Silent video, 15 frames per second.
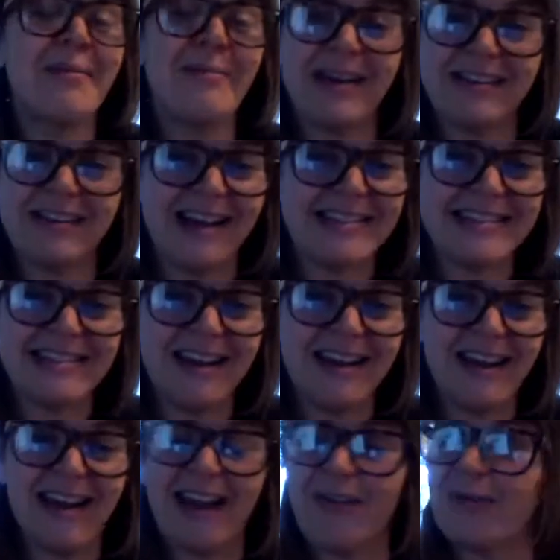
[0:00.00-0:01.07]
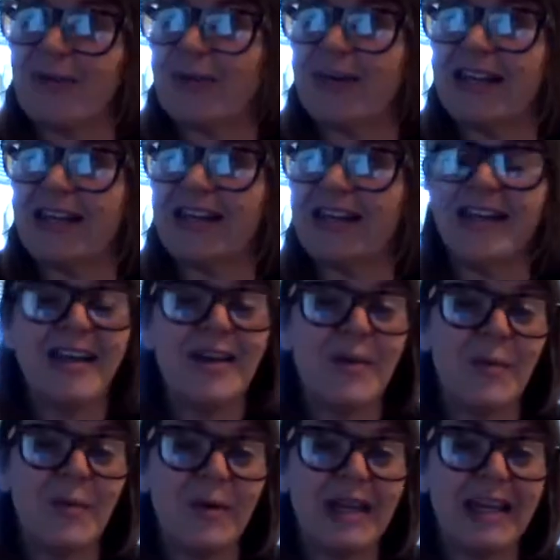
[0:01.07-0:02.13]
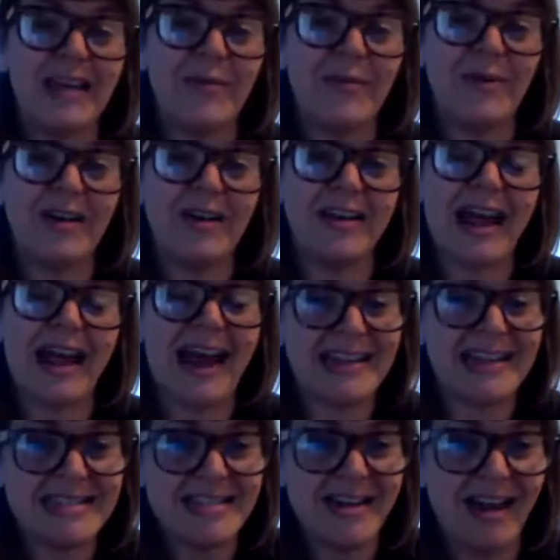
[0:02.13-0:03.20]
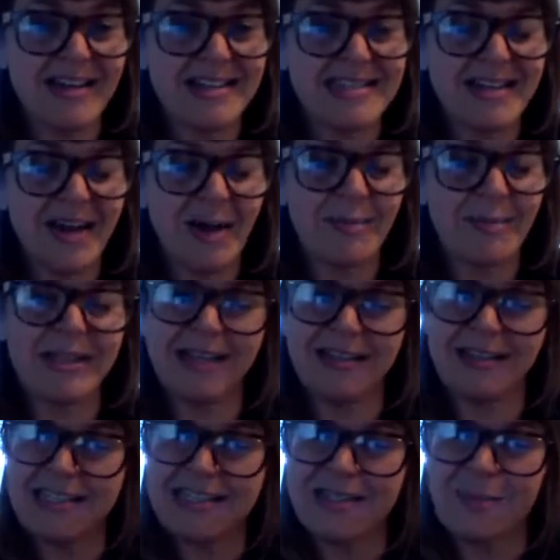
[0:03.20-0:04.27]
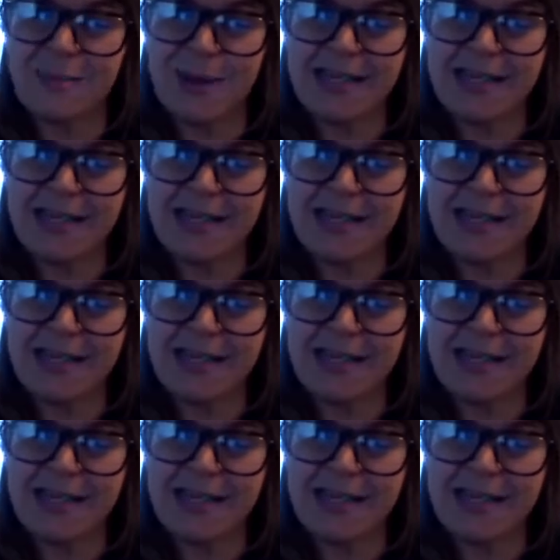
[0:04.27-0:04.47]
my class and I every week, we would add songs to our playlist